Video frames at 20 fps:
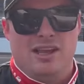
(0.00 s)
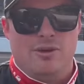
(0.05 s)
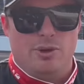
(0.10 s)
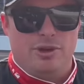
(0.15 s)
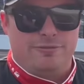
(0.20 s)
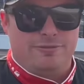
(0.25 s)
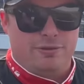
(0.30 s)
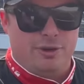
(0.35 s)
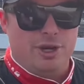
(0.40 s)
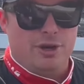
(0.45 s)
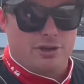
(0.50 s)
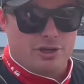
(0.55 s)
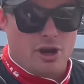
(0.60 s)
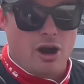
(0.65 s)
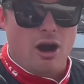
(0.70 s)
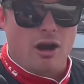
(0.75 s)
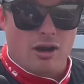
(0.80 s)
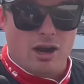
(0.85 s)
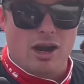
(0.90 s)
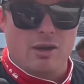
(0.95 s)
it would free your
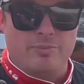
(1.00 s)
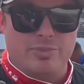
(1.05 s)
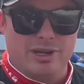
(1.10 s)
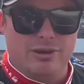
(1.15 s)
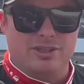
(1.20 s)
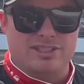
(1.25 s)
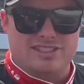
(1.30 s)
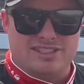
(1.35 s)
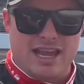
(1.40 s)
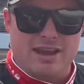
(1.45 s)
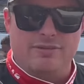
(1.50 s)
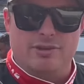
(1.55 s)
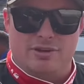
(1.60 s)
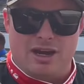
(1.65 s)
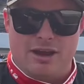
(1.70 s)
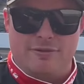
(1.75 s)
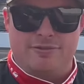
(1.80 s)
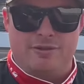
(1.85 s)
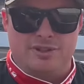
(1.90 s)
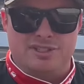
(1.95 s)
car up and it would save
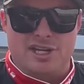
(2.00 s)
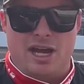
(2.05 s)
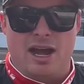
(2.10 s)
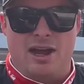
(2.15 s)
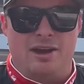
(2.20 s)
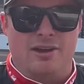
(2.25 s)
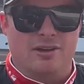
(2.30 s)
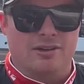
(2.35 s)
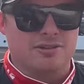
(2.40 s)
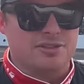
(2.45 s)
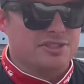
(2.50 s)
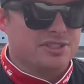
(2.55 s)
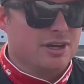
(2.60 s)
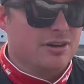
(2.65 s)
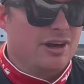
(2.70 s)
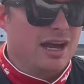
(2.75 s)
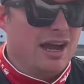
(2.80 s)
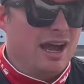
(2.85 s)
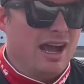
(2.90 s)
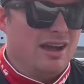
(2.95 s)
the right front tire.
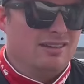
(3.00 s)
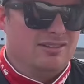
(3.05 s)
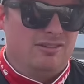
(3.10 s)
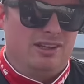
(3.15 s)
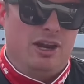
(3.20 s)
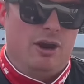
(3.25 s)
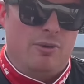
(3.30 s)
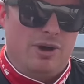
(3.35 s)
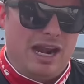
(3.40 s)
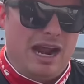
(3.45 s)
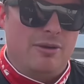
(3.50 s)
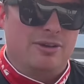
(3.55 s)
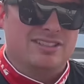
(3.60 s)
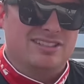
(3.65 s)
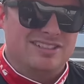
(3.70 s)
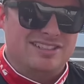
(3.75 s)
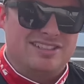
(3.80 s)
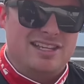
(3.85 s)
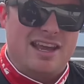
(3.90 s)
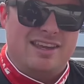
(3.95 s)
So, I, you know, when I
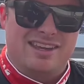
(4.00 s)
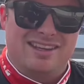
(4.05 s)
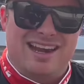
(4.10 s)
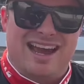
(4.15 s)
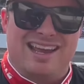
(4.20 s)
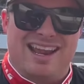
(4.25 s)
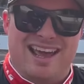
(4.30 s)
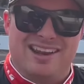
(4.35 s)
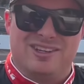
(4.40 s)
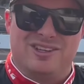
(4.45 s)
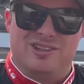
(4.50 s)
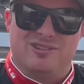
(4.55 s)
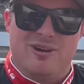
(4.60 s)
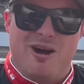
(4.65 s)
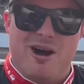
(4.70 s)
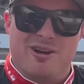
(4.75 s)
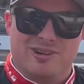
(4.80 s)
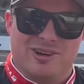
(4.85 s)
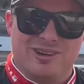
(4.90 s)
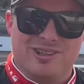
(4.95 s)
was in second, I had a
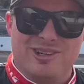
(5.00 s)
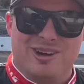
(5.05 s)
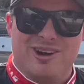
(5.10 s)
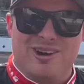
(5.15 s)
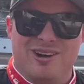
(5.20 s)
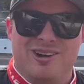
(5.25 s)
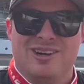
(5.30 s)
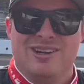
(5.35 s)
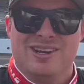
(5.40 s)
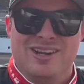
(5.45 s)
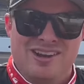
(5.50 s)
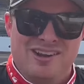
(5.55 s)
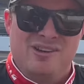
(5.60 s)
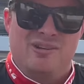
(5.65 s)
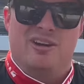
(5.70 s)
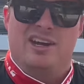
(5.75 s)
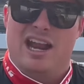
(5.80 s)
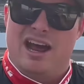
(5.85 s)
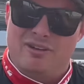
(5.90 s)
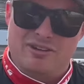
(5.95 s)
good long run car.
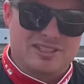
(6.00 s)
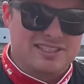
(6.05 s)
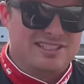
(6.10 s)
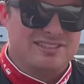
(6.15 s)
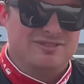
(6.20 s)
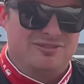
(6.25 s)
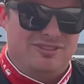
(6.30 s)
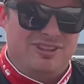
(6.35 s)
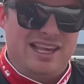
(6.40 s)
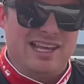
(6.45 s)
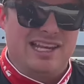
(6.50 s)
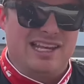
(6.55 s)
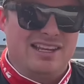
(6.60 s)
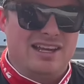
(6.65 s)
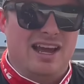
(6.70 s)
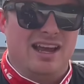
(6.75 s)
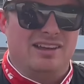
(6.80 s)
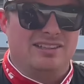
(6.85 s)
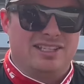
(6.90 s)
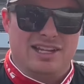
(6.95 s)
When I was
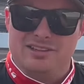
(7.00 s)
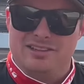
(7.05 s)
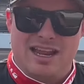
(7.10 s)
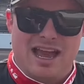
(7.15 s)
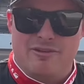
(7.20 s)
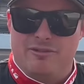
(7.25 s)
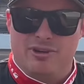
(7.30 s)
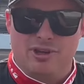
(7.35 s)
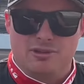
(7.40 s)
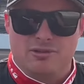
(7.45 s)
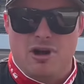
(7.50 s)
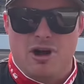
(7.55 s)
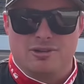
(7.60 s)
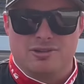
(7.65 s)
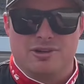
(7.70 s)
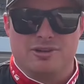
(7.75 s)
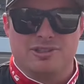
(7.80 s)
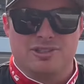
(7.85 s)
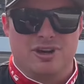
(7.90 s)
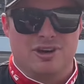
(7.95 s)
leading, I didn't have a good
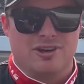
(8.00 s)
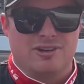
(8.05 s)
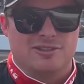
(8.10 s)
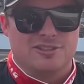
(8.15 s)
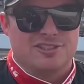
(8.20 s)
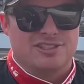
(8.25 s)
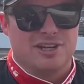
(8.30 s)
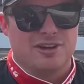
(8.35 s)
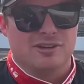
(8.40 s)
long run car.